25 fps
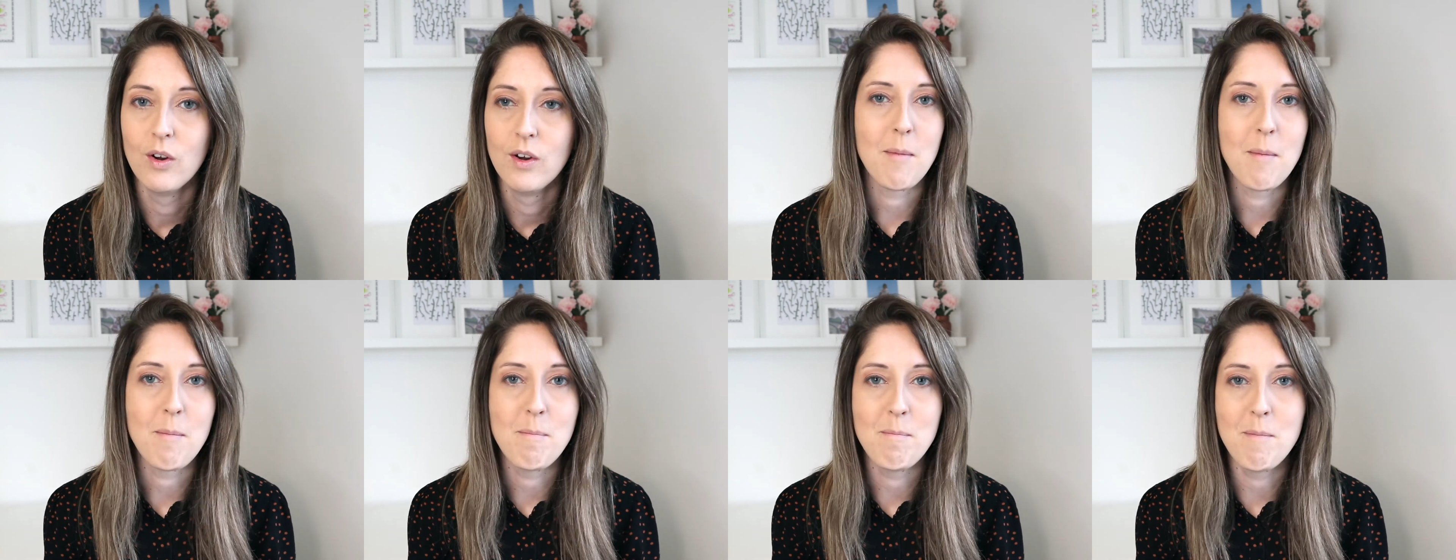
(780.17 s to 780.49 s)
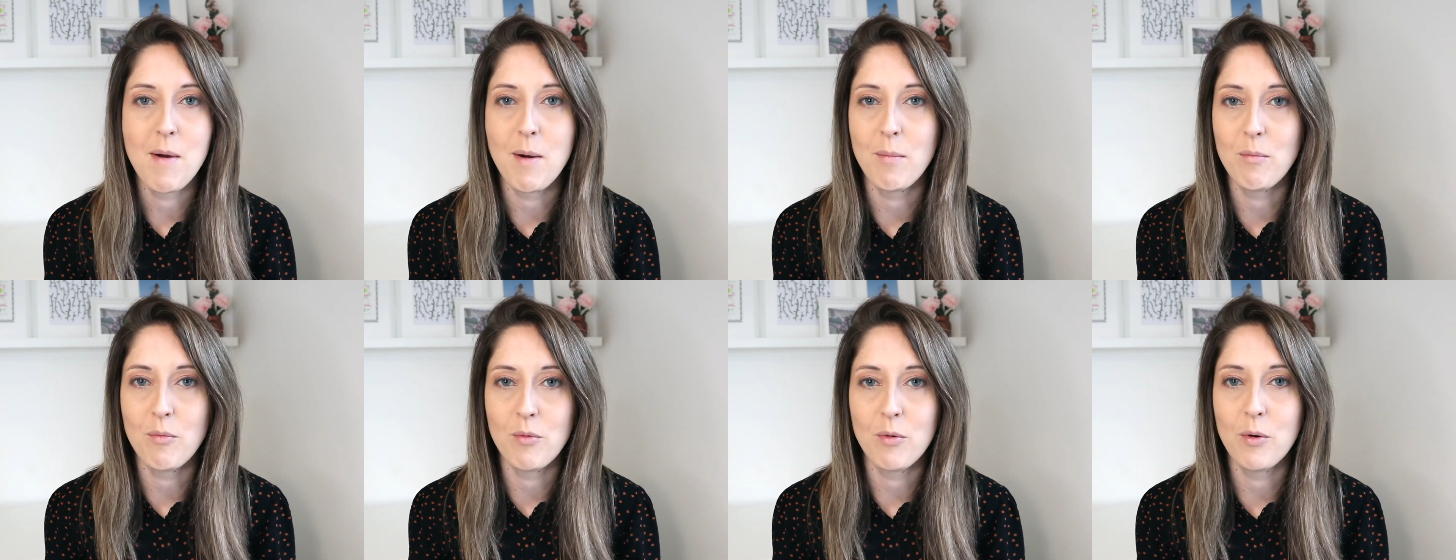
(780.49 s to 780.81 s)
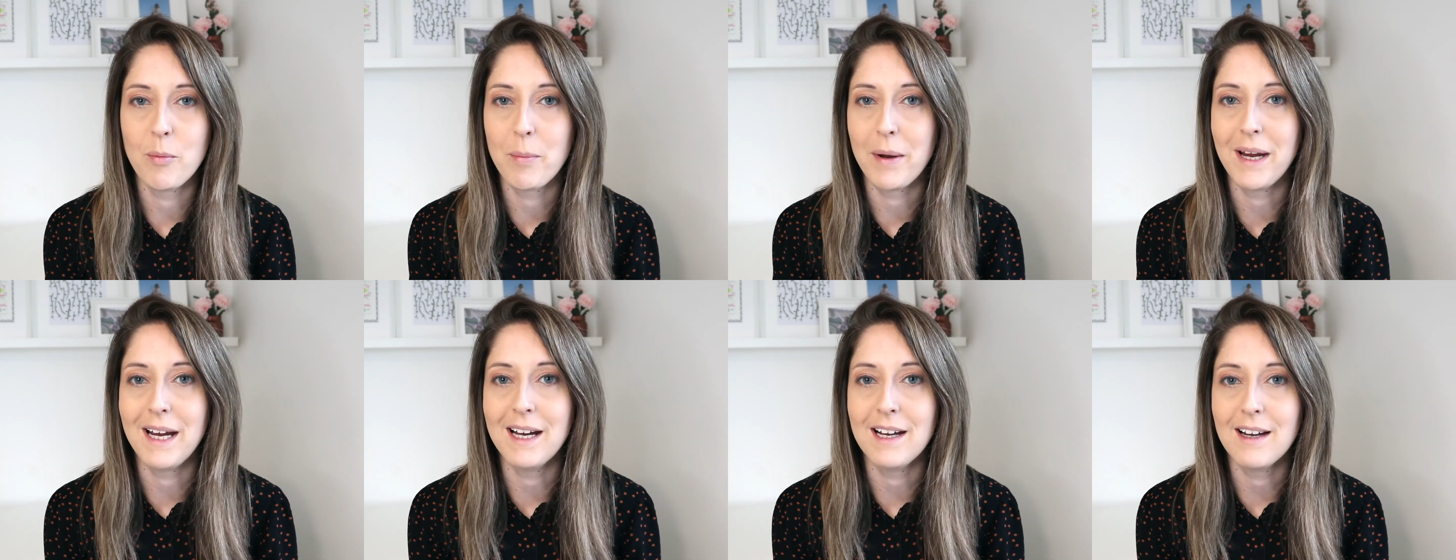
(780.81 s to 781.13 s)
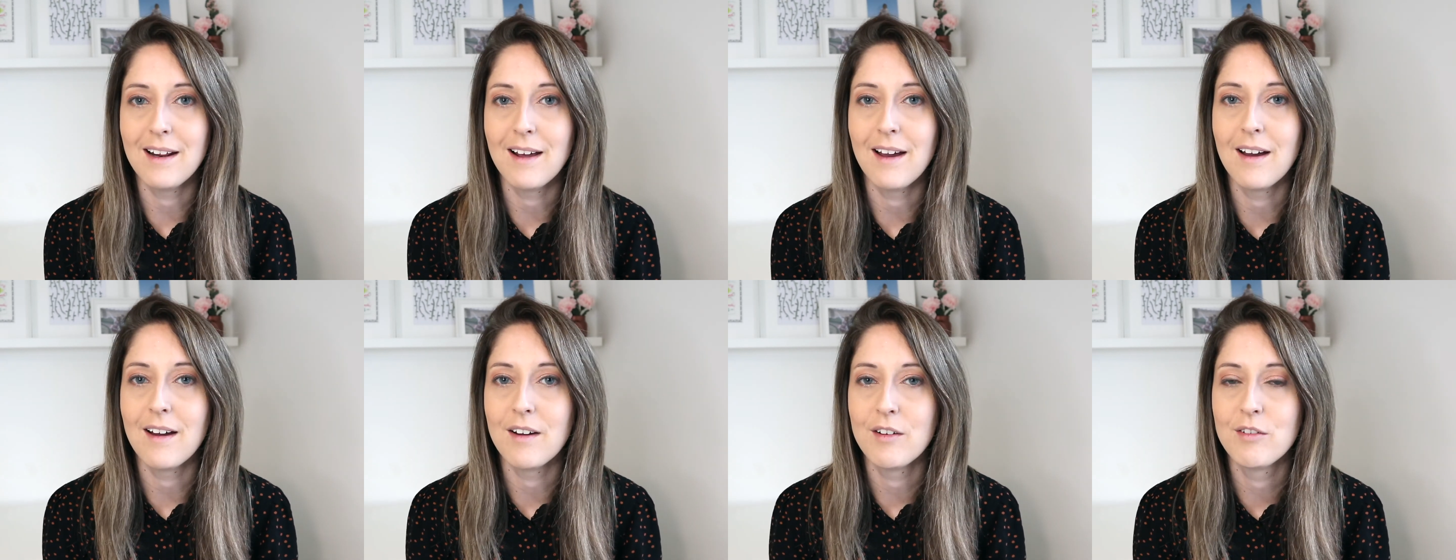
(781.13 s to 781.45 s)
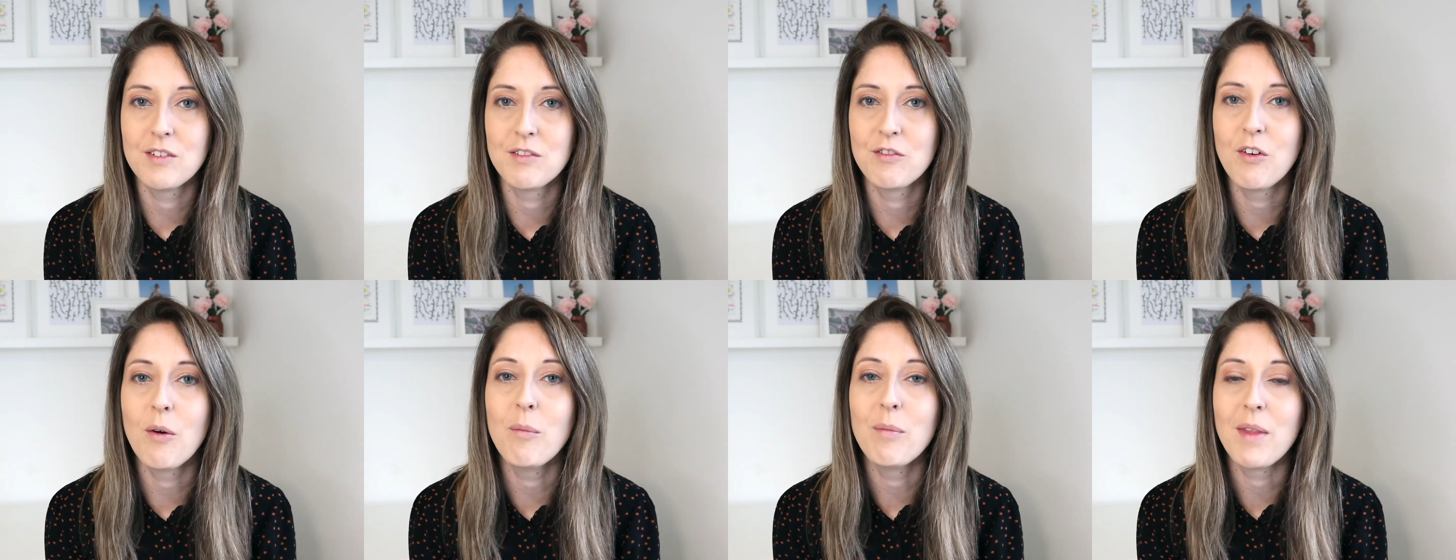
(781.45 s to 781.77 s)
memorabilia
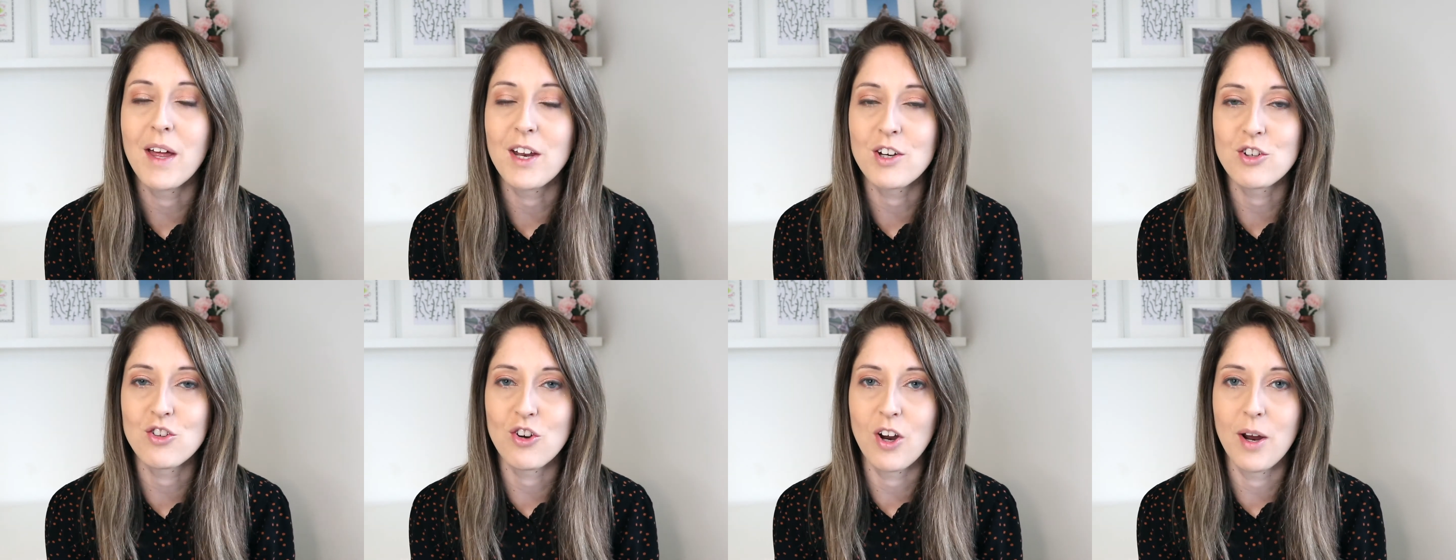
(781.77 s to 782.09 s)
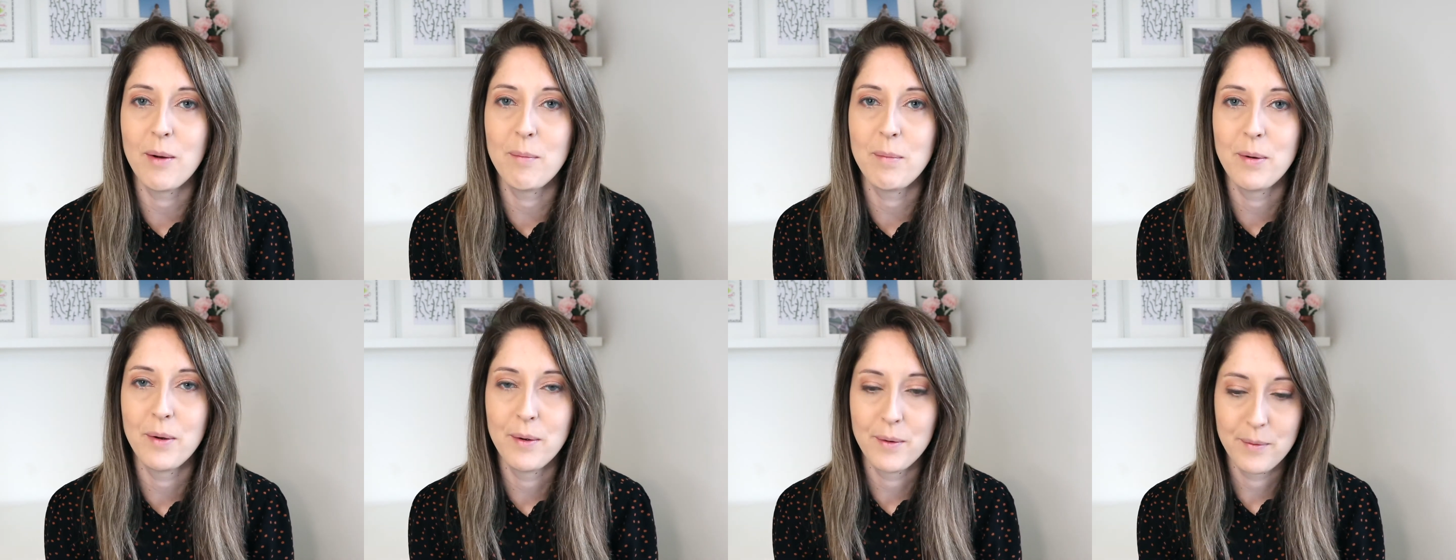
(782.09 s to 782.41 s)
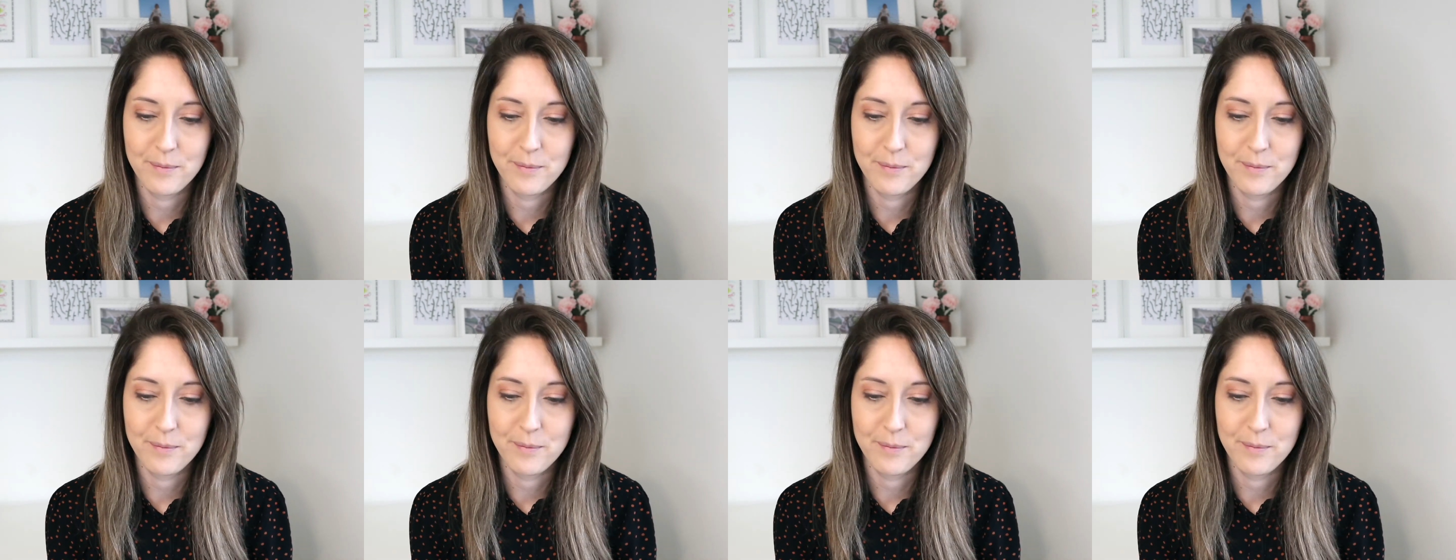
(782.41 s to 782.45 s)
from that trip.